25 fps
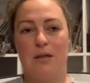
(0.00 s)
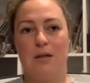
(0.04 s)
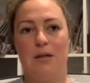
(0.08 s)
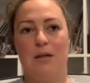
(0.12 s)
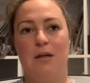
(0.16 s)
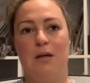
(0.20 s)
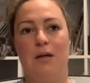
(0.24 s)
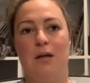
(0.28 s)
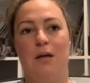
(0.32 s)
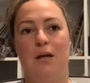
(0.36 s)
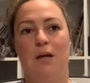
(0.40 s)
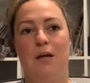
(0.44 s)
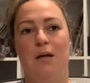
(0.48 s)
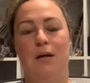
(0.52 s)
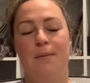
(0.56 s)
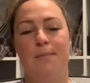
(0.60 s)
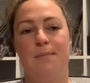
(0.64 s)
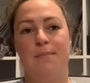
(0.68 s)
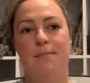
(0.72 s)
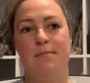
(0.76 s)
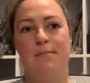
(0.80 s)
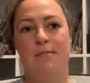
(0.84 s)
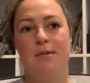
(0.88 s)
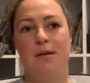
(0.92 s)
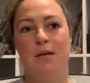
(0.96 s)

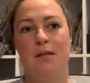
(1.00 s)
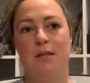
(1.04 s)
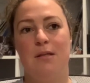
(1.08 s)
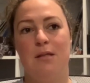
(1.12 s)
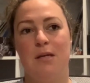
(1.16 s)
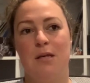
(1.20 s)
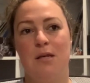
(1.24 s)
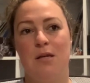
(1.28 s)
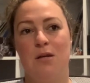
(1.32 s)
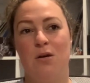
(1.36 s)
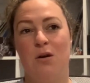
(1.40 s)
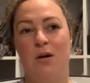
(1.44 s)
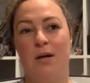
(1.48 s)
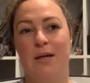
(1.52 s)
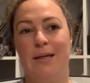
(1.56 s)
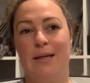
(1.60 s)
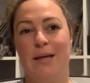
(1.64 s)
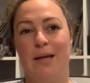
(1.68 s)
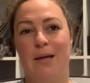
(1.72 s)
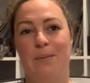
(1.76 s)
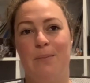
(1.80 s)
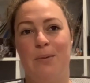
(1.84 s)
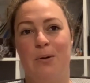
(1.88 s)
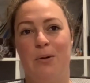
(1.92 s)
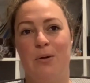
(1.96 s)
And then I
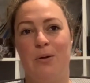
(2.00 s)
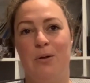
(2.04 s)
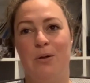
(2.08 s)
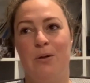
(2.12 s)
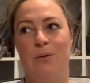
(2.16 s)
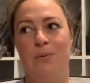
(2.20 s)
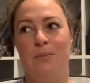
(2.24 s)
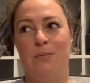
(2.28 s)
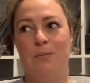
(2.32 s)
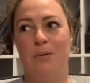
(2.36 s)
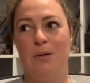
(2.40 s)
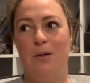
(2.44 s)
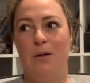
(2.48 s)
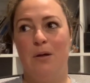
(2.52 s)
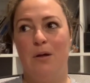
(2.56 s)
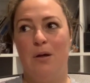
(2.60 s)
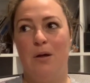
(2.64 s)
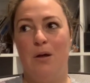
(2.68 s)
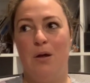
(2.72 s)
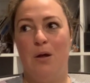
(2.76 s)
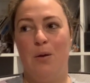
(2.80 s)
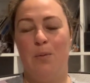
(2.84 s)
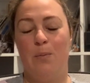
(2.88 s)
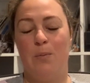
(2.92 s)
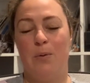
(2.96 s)
came home,
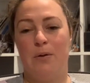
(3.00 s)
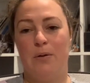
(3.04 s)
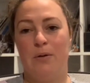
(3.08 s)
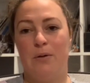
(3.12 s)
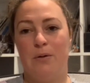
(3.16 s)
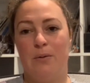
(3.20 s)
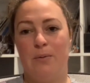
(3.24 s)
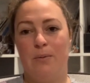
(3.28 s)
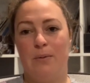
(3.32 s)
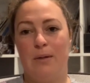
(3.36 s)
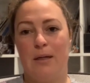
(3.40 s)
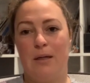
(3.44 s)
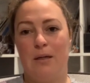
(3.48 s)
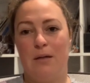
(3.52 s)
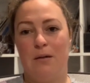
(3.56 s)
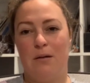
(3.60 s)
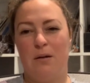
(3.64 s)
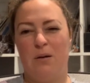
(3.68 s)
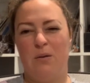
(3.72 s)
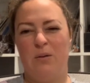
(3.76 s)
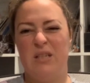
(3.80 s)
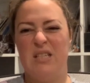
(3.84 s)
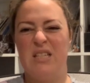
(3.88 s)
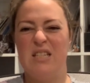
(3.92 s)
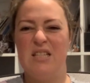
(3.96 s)
potted around.
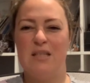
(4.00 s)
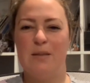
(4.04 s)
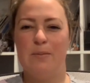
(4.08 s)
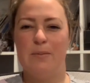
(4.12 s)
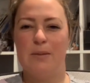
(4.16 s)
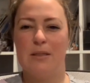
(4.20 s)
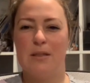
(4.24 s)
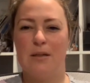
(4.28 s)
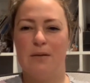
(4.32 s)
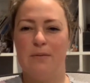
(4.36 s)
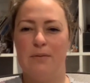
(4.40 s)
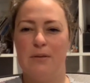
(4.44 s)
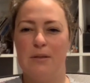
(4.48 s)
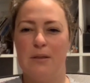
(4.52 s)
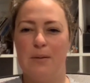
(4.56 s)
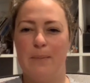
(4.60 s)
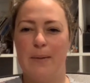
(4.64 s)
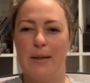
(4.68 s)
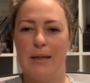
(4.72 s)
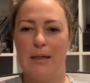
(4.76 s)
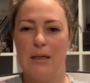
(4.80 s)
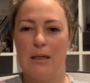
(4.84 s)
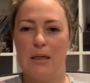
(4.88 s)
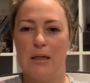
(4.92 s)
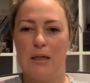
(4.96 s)
Oh, we did some stuff in the
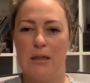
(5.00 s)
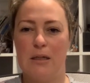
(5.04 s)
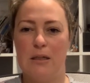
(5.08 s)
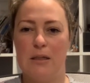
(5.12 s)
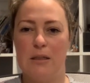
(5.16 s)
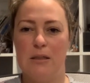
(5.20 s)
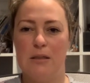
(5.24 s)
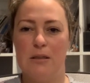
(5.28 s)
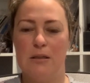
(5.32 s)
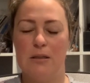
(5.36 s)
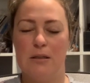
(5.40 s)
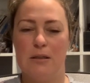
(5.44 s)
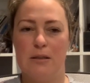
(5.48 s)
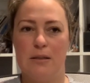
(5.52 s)
backyard.